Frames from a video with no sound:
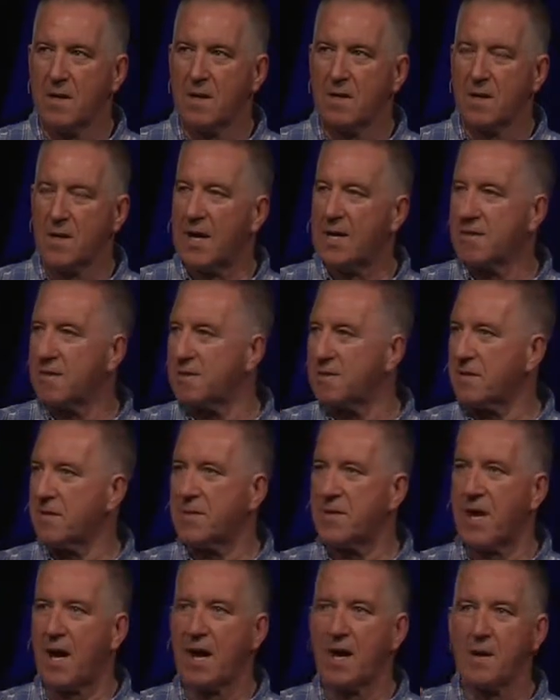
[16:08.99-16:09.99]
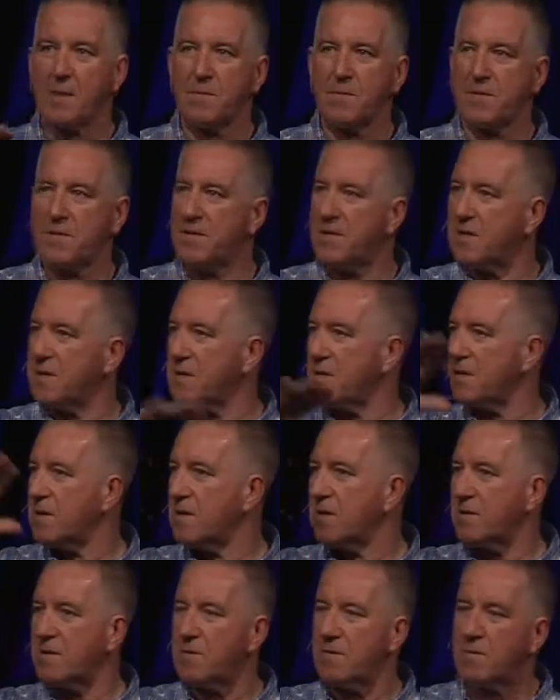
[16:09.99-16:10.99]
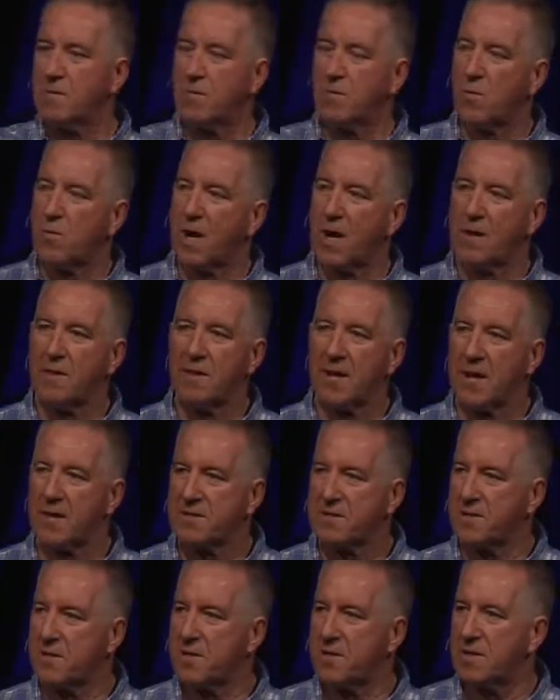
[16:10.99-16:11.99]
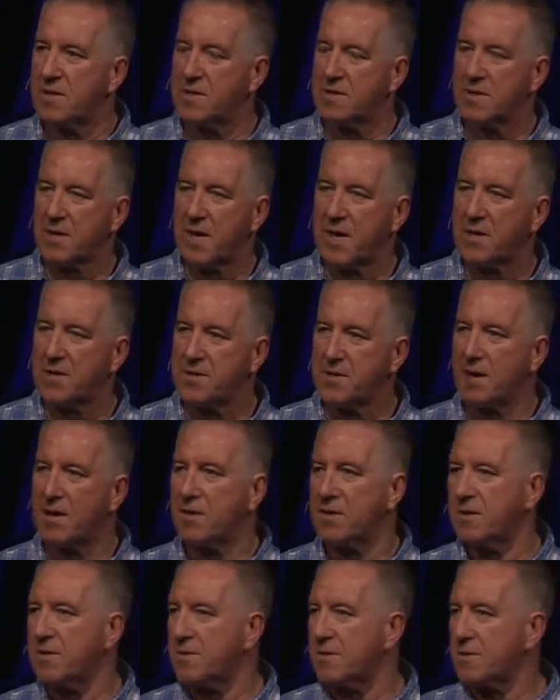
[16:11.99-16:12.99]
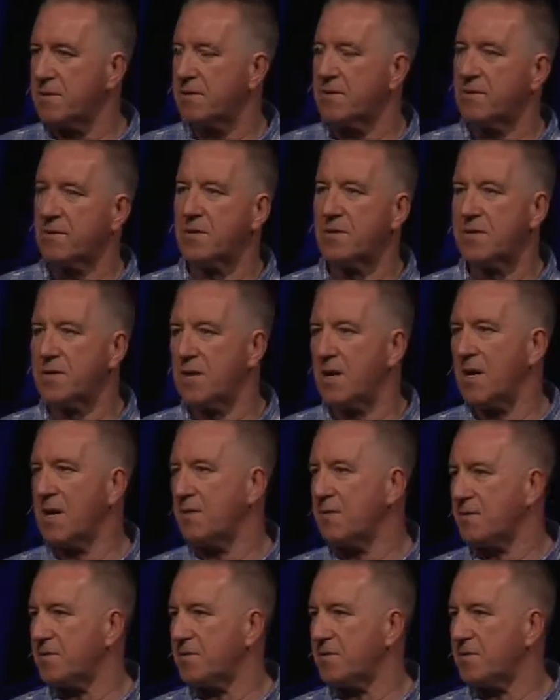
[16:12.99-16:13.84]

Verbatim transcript: the light that sometimes he didn't know why there has to be this kind of darkness, this sort of death,